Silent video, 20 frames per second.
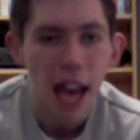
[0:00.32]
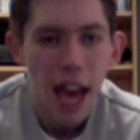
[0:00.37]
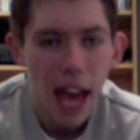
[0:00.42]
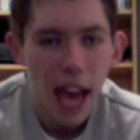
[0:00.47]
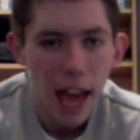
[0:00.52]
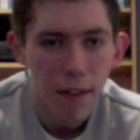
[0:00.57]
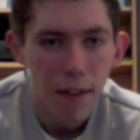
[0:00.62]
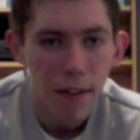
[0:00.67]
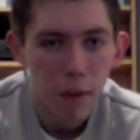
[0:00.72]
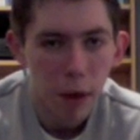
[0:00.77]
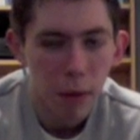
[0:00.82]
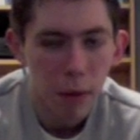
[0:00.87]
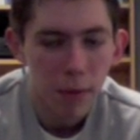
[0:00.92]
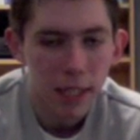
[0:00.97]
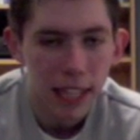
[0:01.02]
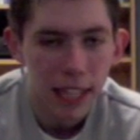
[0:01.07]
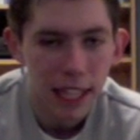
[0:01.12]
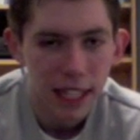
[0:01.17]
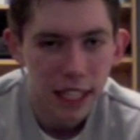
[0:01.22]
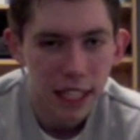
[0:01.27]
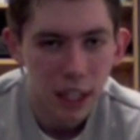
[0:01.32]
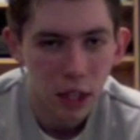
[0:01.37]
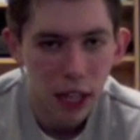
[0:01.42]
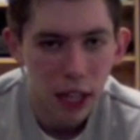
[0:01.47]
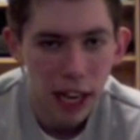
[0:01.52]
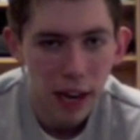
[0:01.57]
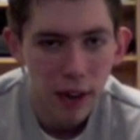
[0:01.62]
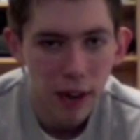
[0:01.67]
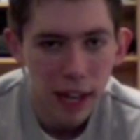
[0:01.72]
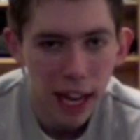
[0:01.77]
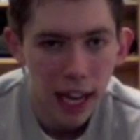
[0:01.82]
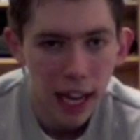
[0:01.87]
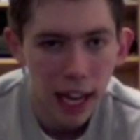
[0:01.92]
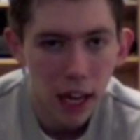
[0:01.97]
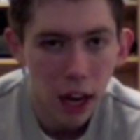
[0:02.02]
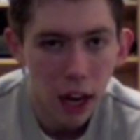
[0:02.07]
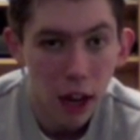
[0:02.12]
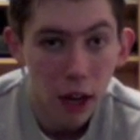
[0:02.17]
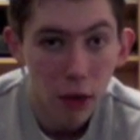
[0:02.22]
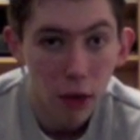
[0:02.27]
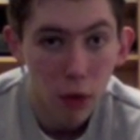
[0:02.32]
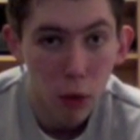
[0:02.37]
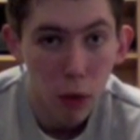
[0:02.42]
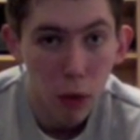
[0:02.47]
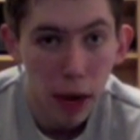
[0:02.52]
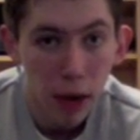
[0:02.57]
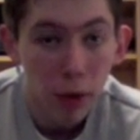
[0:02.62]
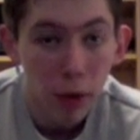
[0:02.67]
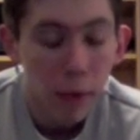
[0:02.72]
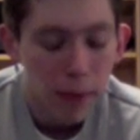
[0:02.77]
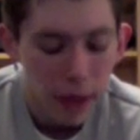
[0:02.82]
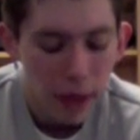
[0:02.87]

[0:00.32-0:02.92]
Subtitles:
Hey everyone, Dancentral here again, hope you're all well.